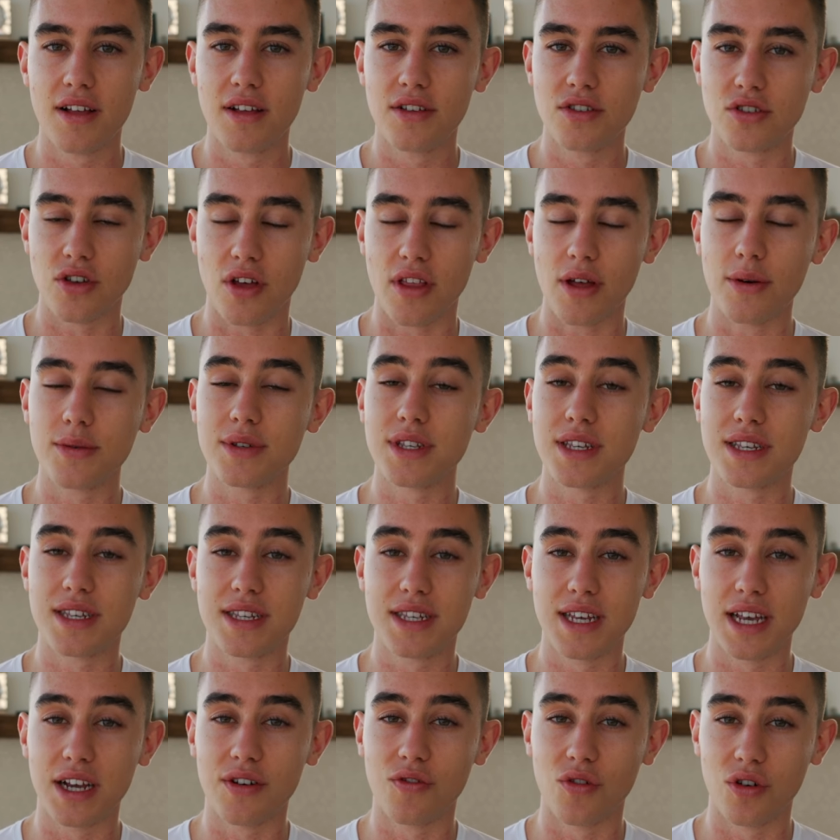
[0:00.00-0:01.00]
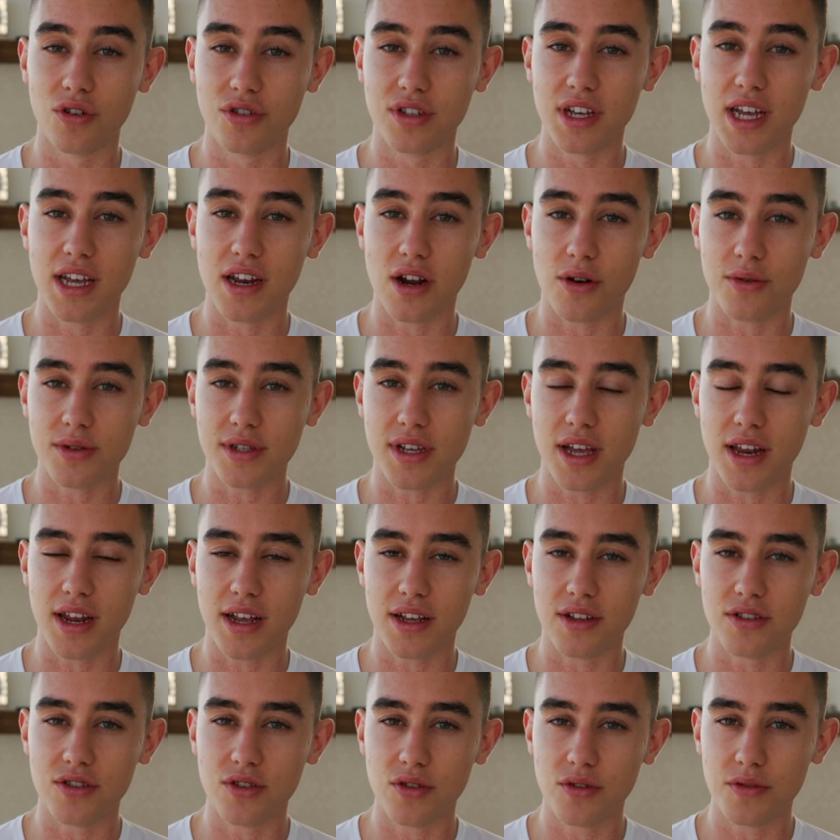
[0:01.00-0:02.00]
So that was a sick routine I was
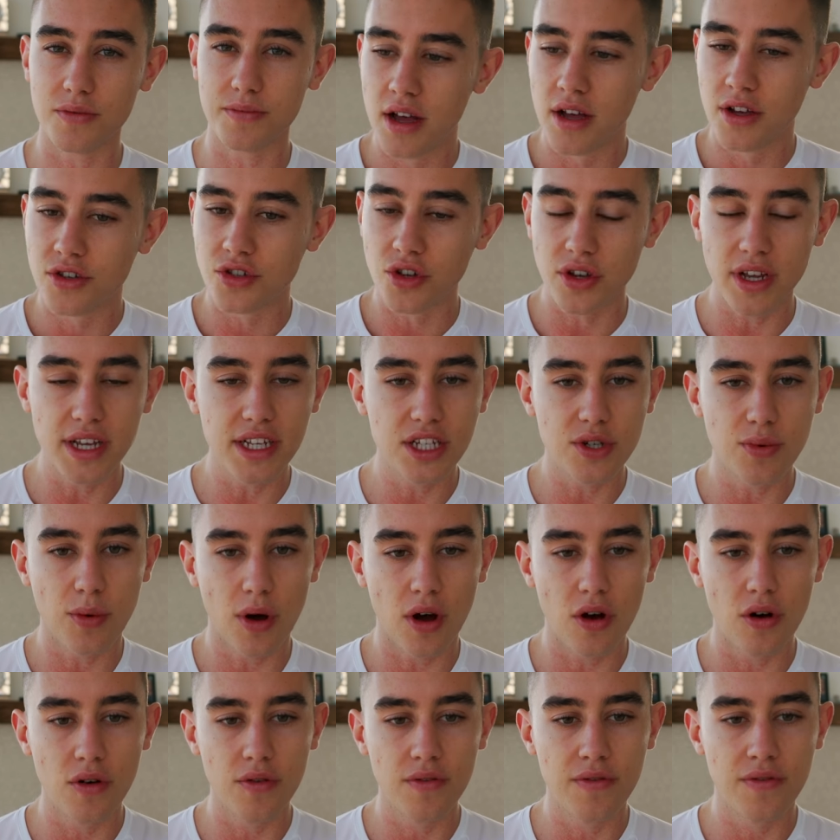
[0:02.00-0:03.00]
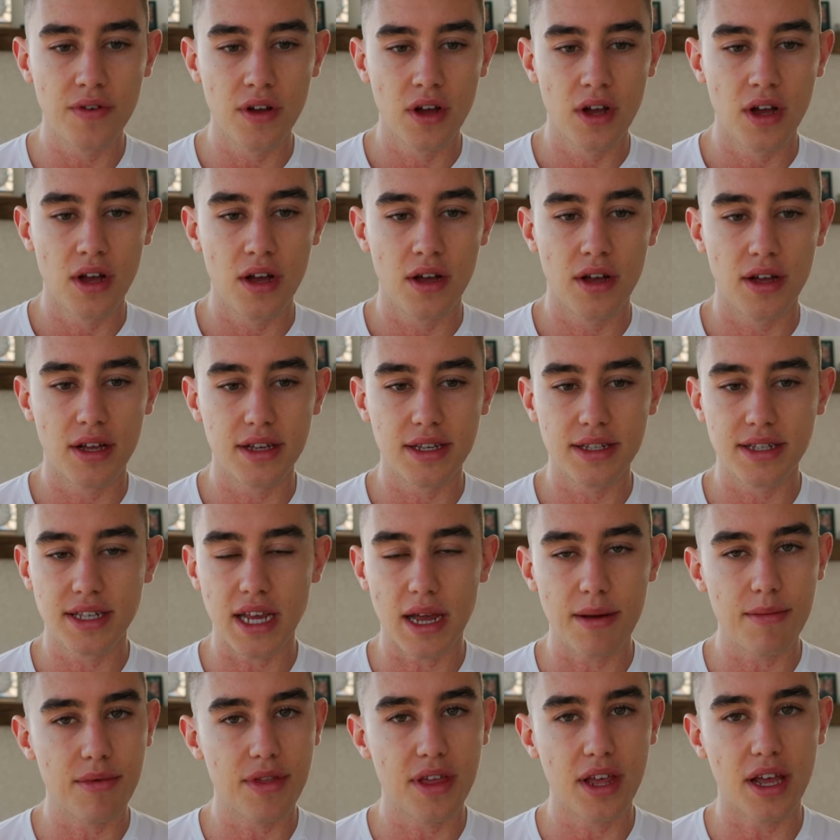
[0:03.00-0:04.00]
getting into. So year 12,
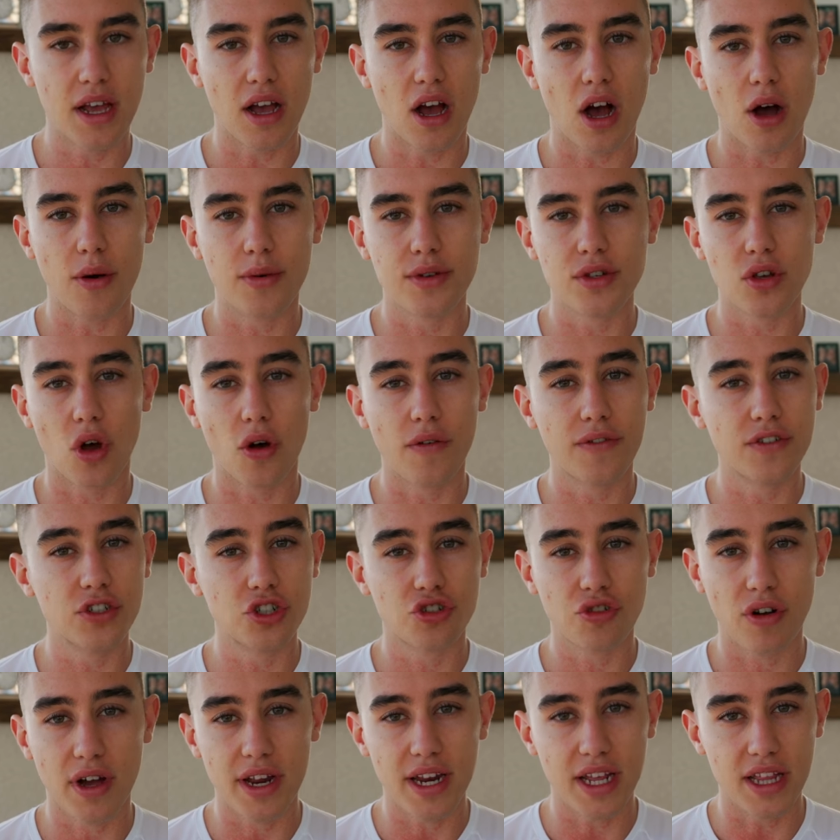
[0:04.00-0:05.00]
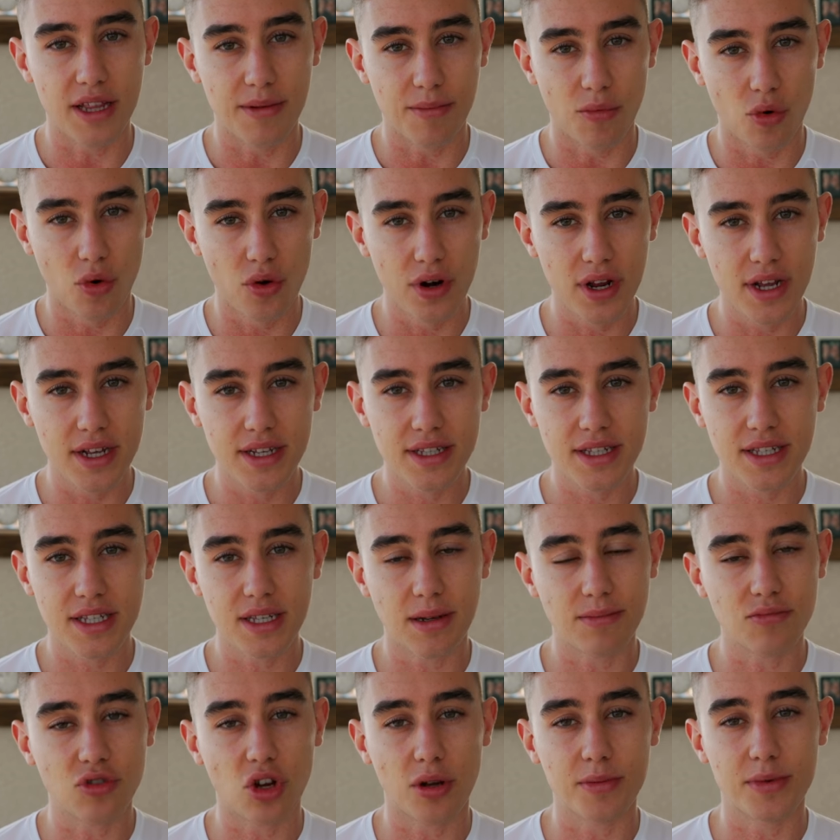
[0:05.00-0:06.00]
same thing. I was often training in the mornings.
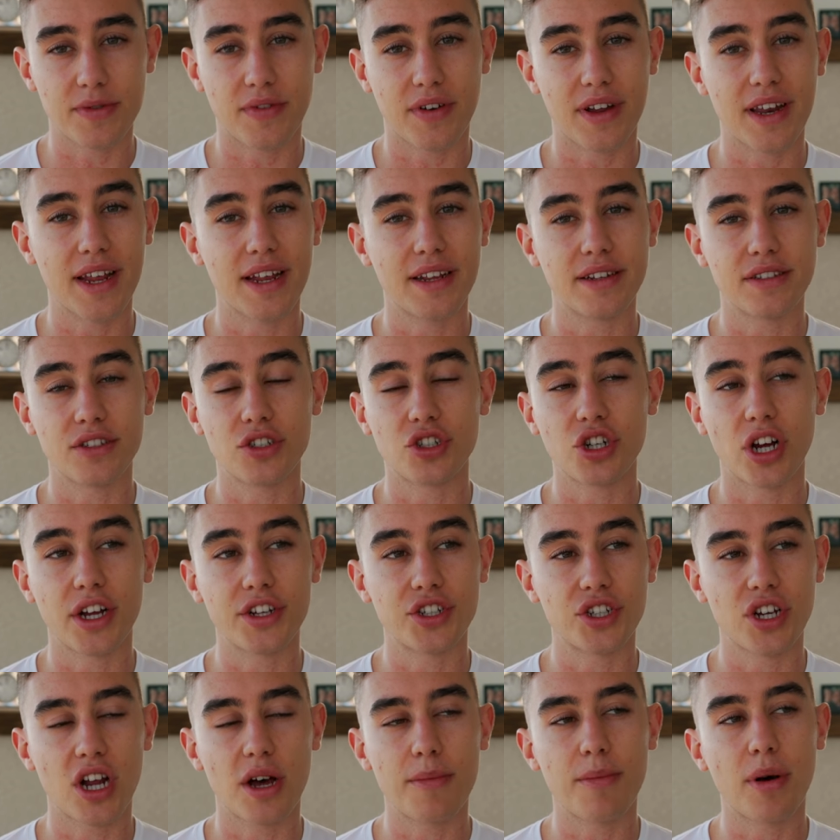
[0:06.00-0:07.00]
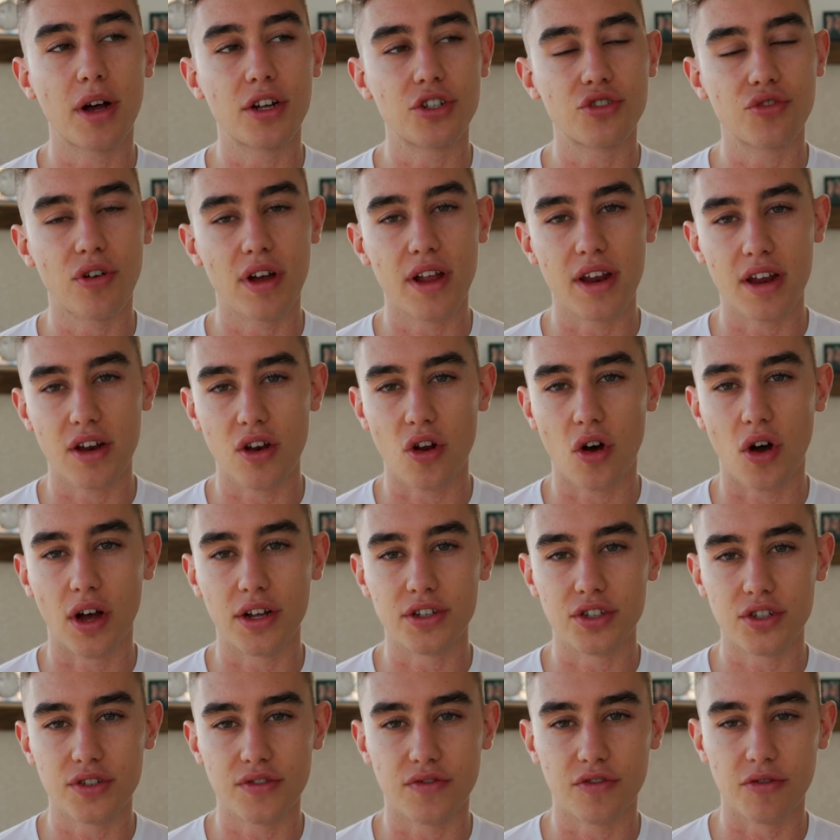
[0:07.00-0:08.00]
Sometimes if I needed to change it up, I'd train at
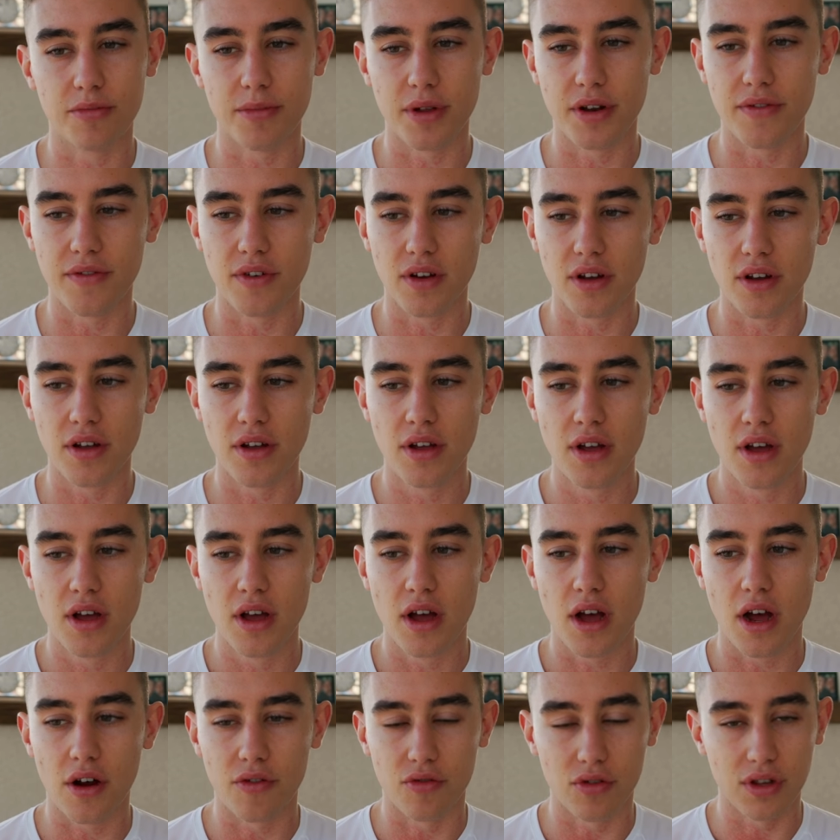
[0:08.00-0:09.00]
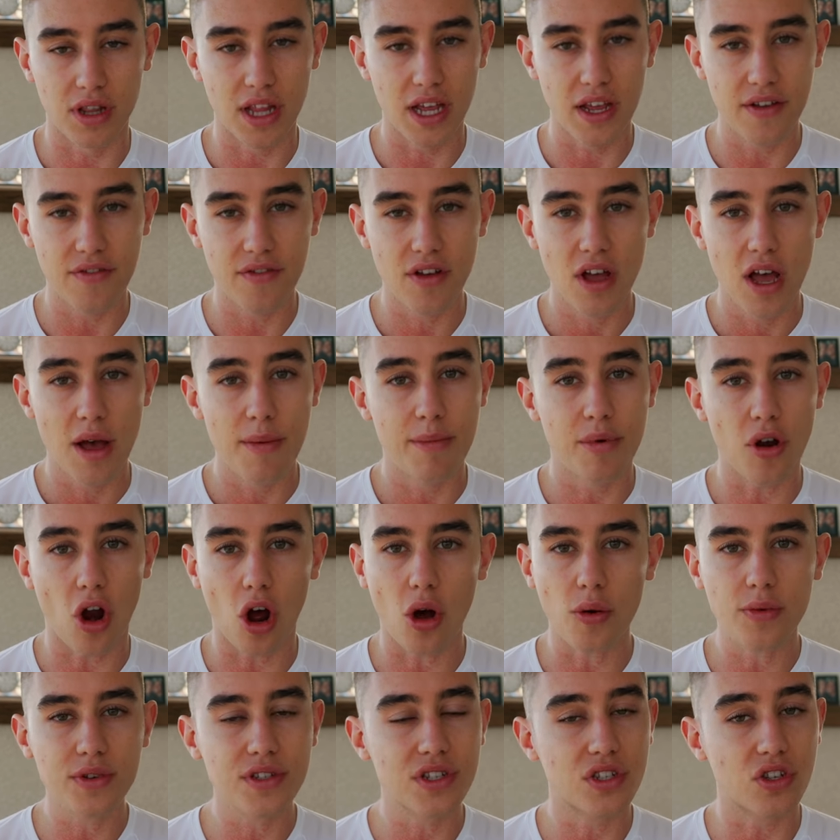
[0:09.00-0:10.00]
night just for a bit of a relief. But
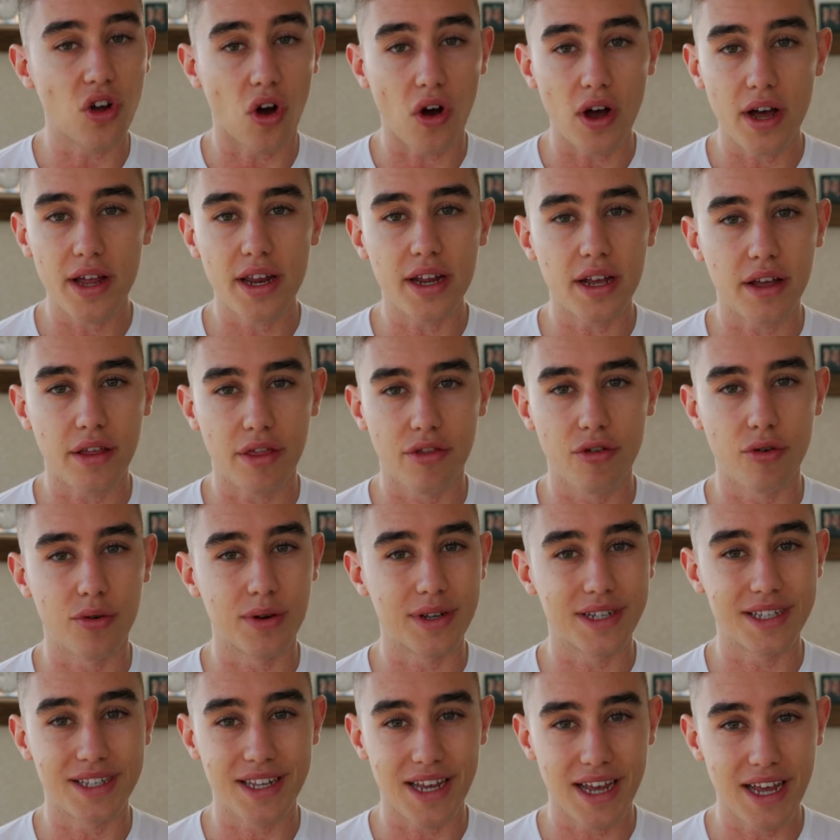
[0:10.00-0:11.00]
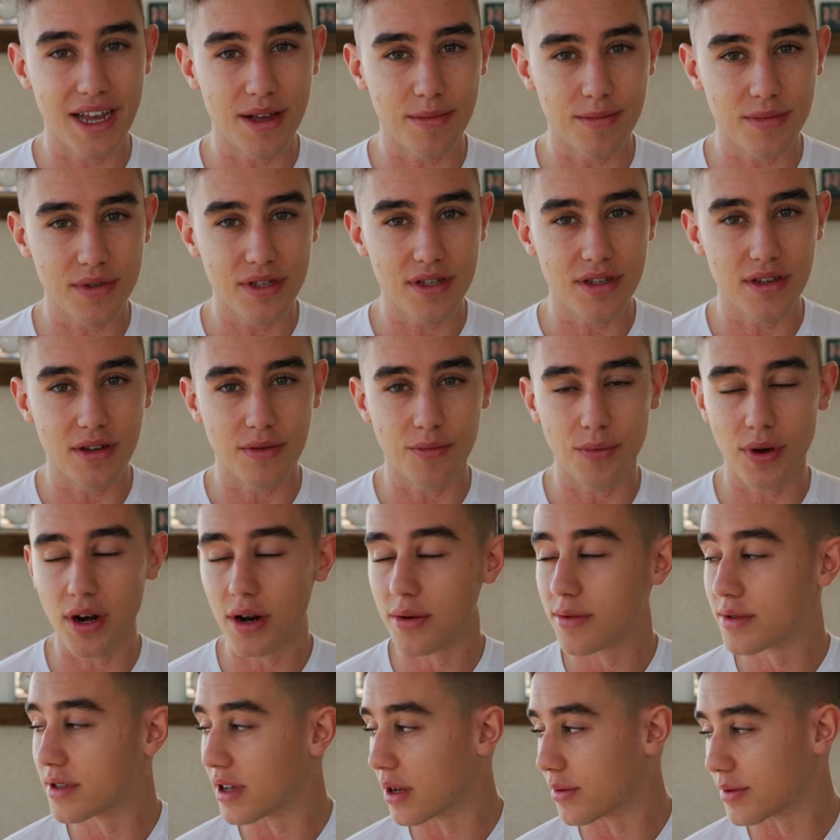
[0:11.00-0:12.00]
I was dieting through exams. When
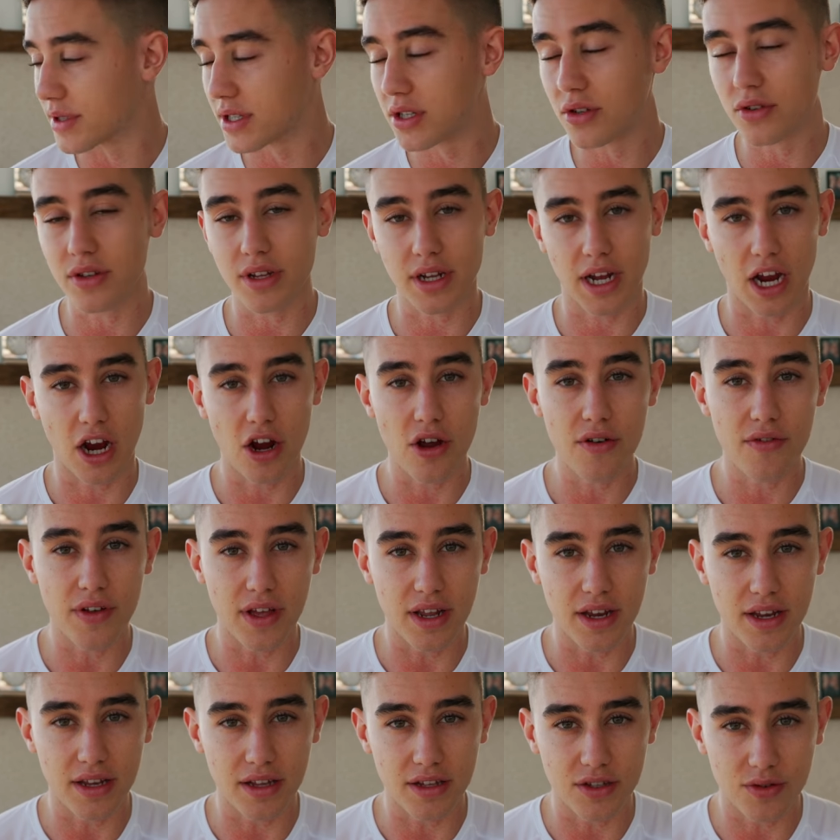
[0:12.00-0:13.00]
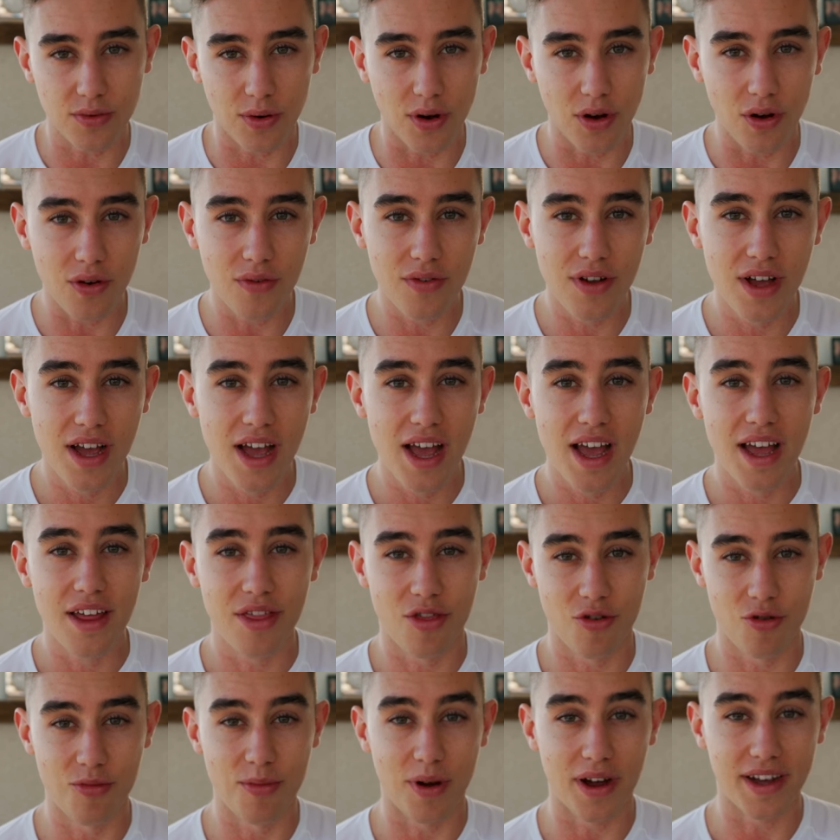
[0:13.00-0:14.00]
I was still in the caravan in year 12
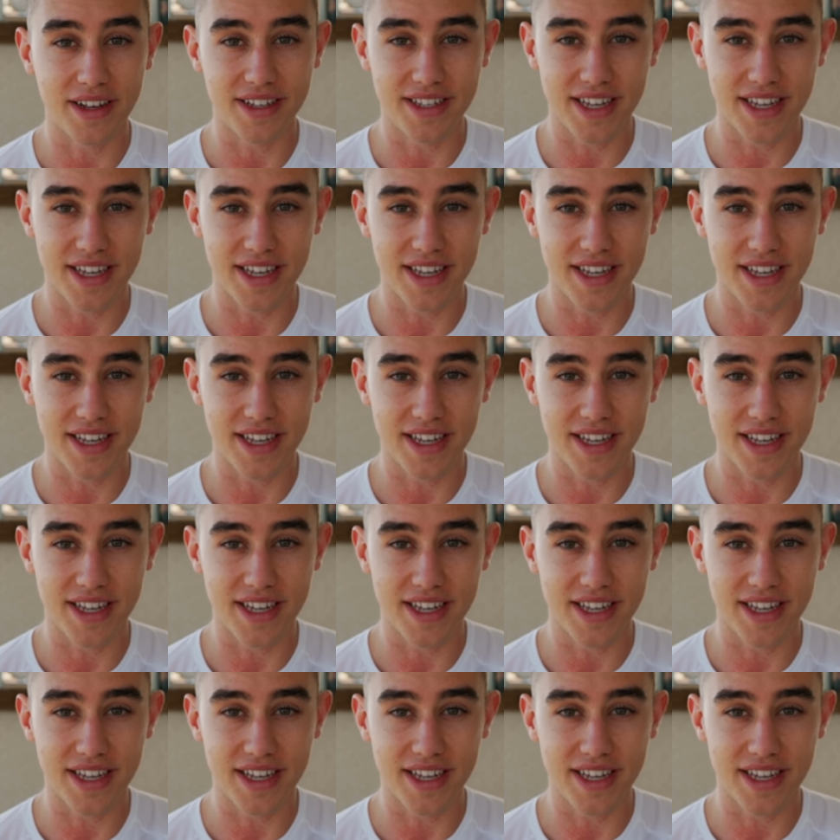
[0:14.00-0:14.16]
through my